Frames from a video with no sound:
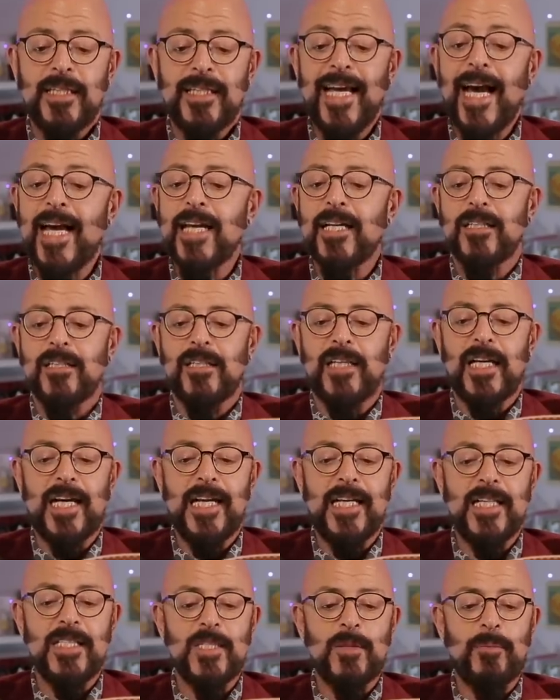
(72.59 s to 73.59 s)

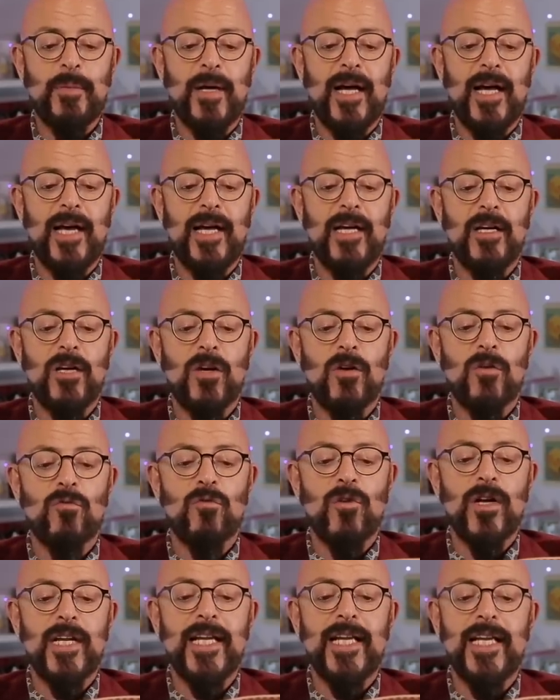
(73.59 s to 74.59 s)
characterized by
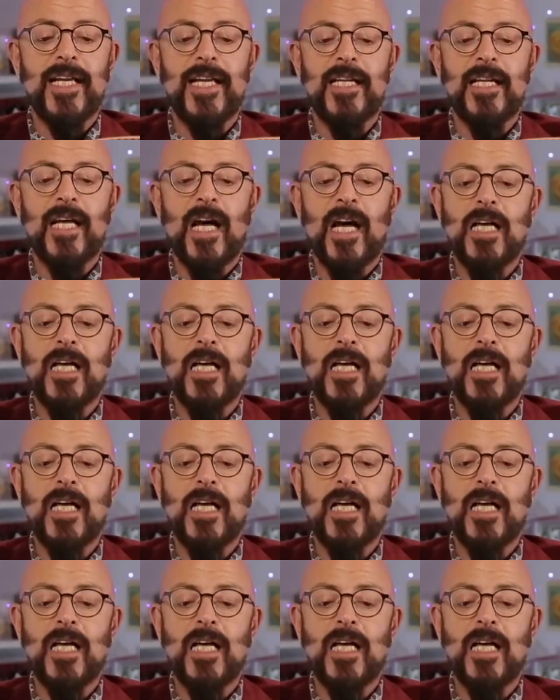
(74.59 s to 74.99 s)
running in